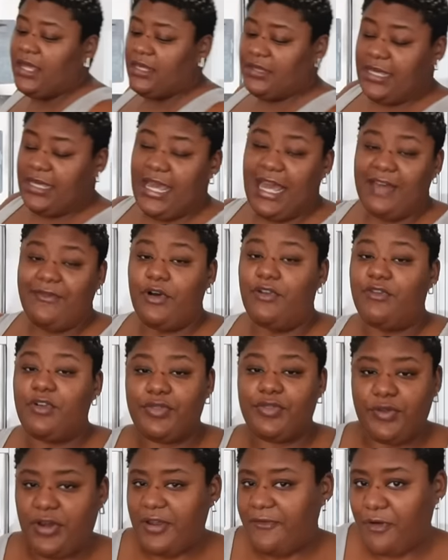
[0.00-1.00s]
They have over
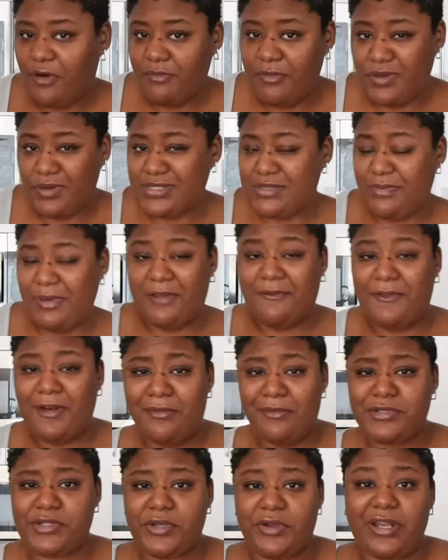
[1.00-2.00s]
34 meals to pick
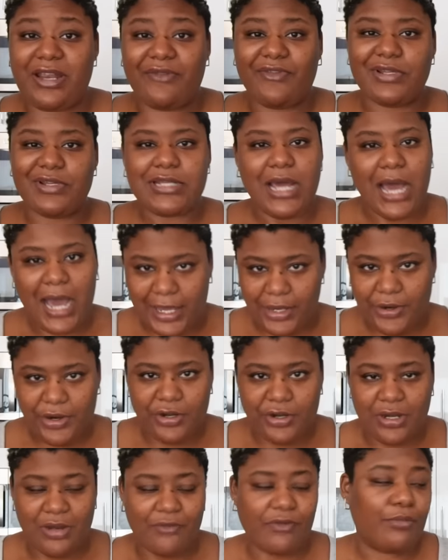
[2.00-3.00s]
from, so you're never
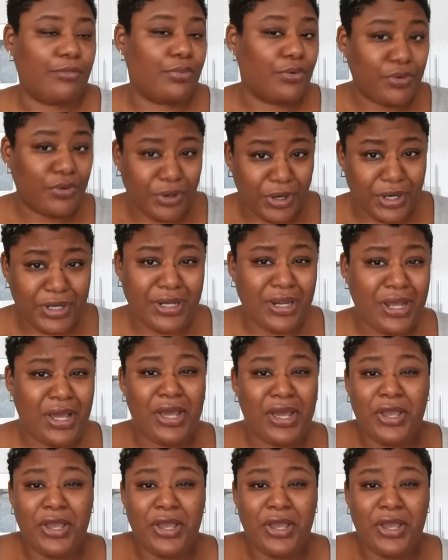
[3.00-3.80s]
tired, you're never bored,